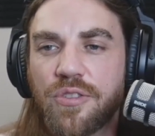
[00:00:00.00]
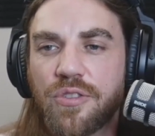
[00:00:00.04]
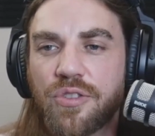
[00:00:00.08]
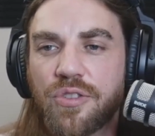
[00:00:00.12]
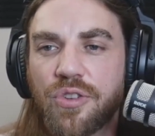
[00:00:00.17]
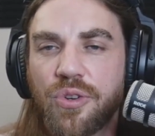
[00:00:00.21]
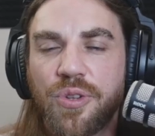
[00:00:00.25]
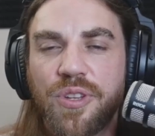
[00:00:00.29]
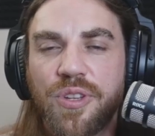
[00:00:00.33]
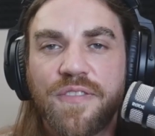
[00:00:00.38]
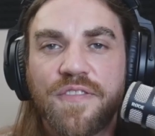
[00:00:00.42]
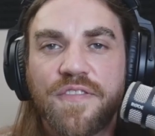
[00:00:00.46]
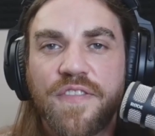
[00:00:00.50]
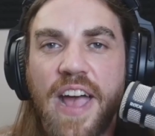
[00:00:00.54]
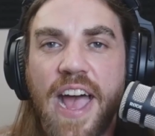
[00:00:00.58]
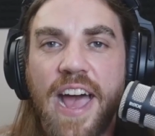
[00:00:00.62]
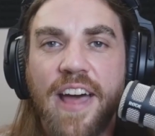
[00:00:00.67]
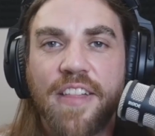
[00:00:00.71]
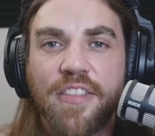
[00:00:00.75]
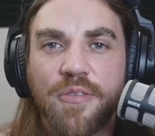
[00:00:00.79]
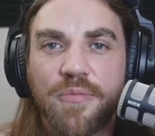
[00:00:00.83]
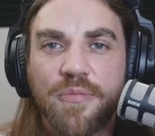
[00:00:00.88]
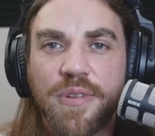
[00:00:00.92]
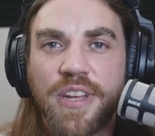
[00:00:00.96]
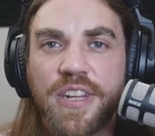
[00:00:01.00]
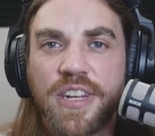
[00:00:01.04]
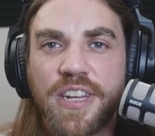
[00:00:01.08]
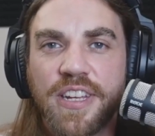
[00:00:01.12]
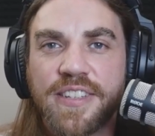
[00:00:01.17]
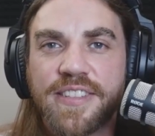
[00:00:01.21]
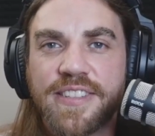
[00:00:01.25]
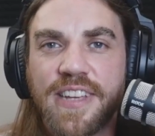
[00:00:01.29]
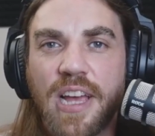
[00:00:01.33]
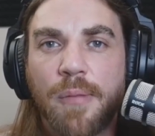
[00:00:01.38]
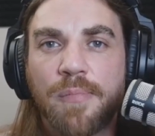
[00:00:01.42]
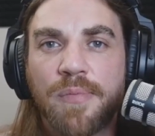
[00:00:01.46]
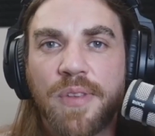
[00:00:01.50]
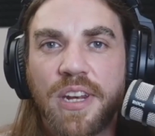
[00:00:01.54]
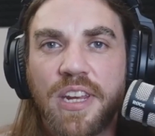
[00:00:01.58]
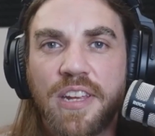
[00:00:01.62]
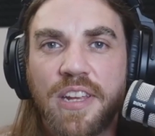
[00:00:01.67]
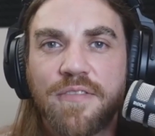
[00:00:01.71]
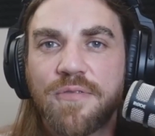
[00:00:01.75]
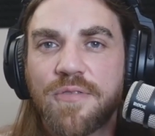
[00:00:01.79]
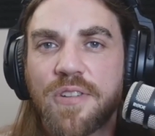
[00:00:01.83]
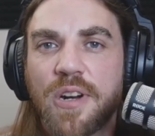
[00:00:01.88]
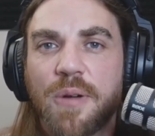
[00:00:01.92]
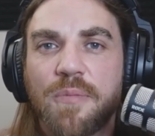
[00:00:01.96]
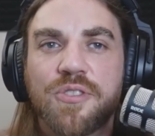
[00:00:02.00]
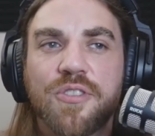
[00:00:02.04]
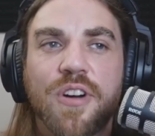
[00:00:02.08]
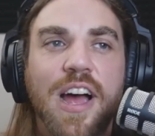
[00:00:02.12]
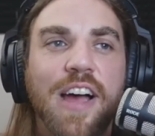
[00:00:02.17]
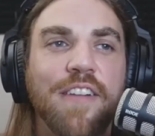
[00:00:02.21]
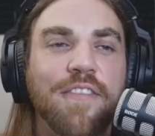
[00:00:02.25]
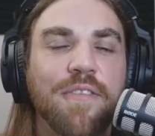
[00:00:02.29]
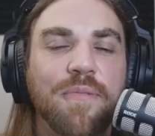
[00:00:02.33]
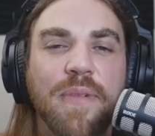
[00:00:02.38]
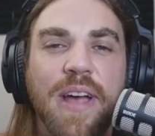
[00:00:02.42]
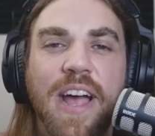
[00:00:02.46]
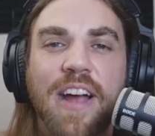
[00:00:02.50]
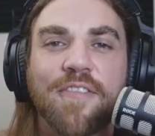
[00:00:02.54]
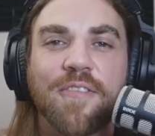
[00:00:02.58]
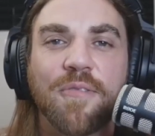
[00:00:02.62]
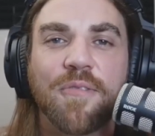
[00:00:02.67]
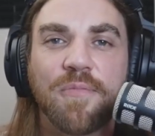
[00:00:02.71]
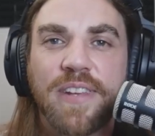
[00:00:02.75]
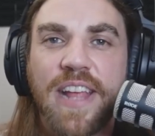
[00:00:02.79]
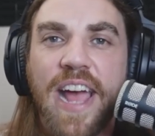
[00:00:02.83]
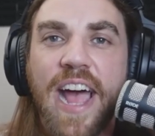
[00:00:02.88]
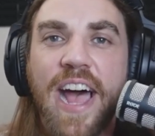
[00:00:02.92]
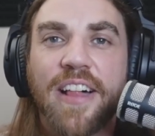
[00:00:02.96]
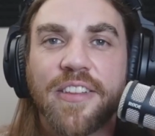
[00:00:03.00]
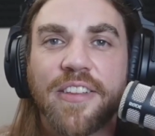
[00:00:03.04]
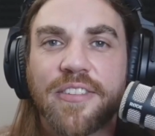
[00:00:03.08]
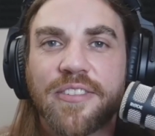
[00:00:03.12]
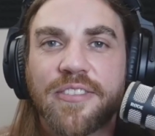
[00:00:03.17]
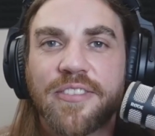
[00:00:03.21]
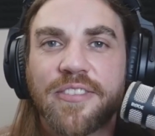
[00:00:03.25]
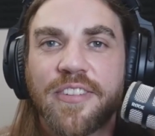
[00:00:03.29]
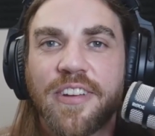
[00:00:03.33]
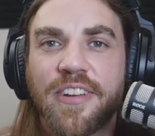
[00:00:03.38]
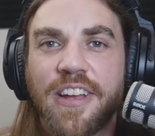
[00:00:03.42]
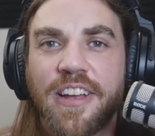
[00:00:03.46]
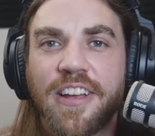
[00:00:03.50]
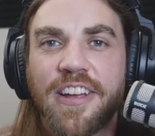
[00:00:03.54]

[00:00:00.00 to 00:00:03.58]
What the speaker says: truly fathom it and accept it, even when I'm driving back from Dallas.